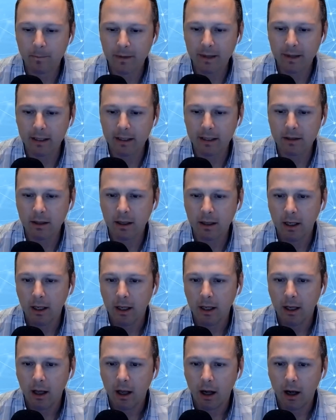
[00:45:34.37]
thanks.
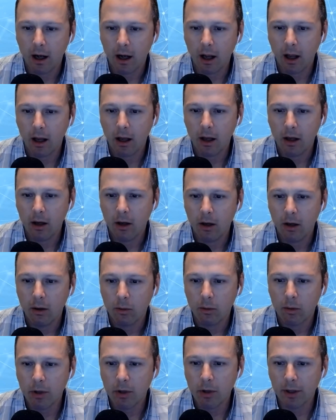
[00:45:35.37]

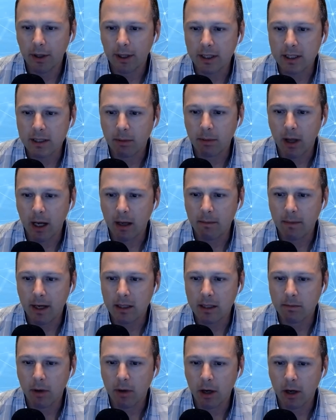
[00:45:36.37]
We're building a
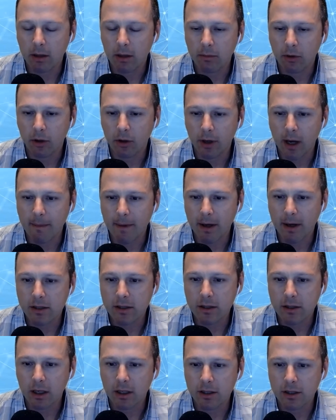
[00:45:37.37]
spline-based modeling program. As
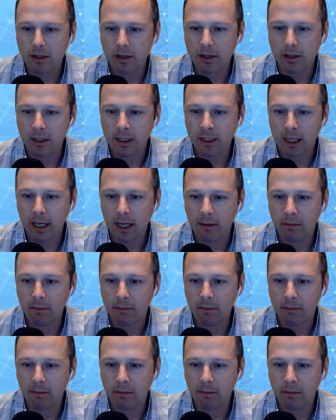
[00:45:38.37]
such, it